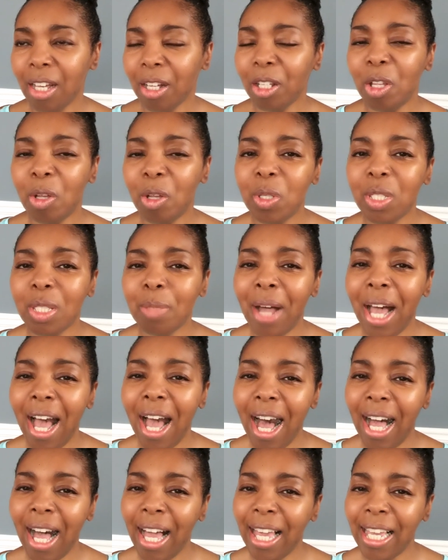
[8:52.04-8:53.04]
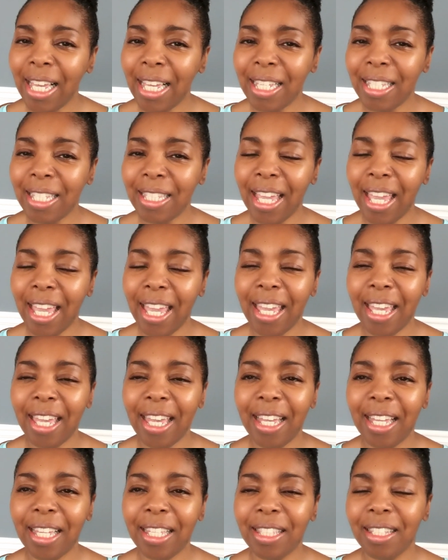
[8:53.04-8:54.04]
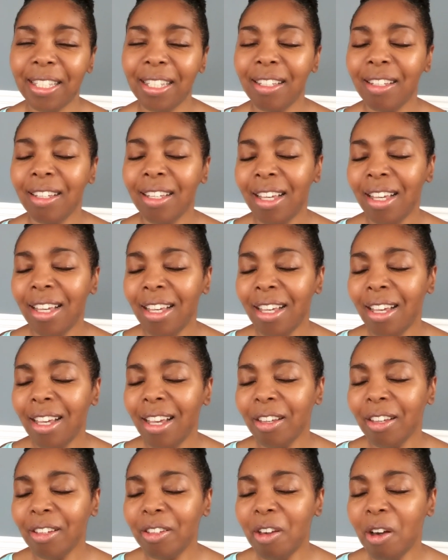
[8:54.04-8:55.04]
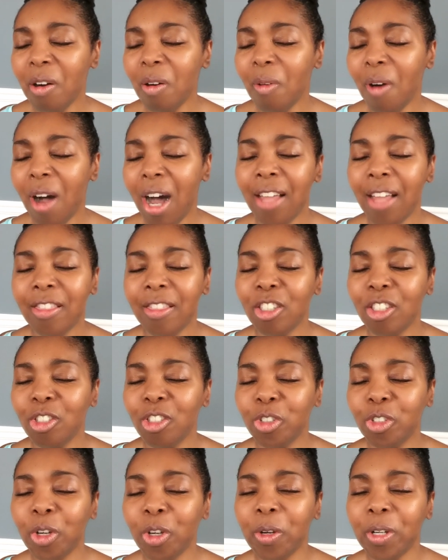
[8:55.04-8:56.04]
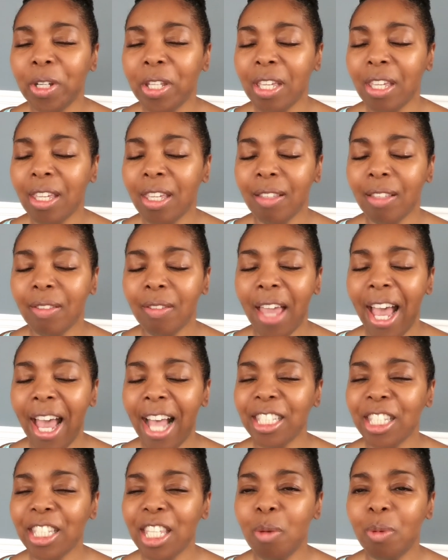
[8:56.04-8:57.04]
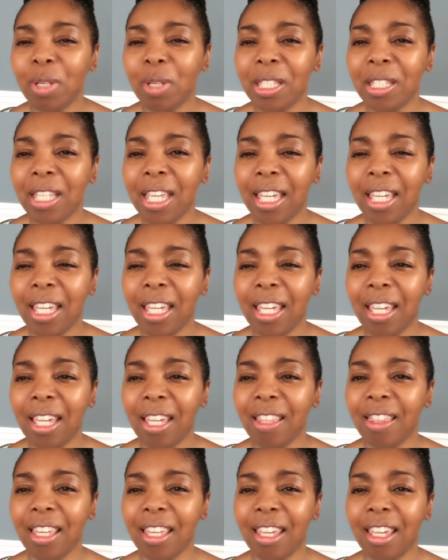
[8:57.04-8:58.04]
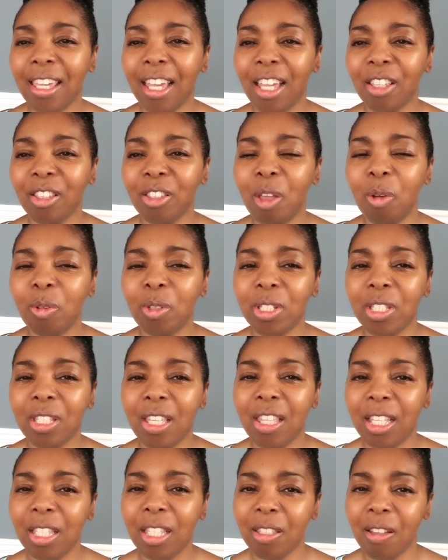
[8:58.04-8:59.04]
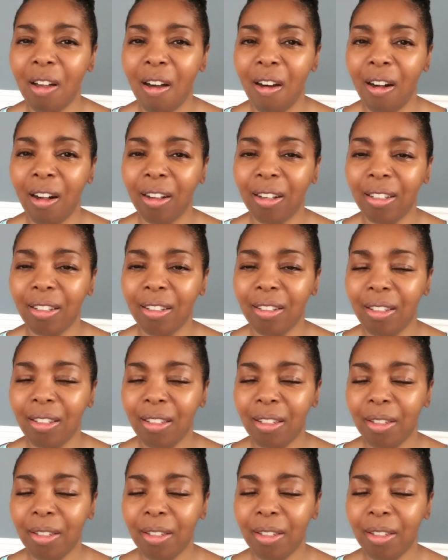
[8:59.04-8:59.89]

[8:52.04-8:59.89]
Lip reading: close my eyes and go on this journey as he was singing the notes to the song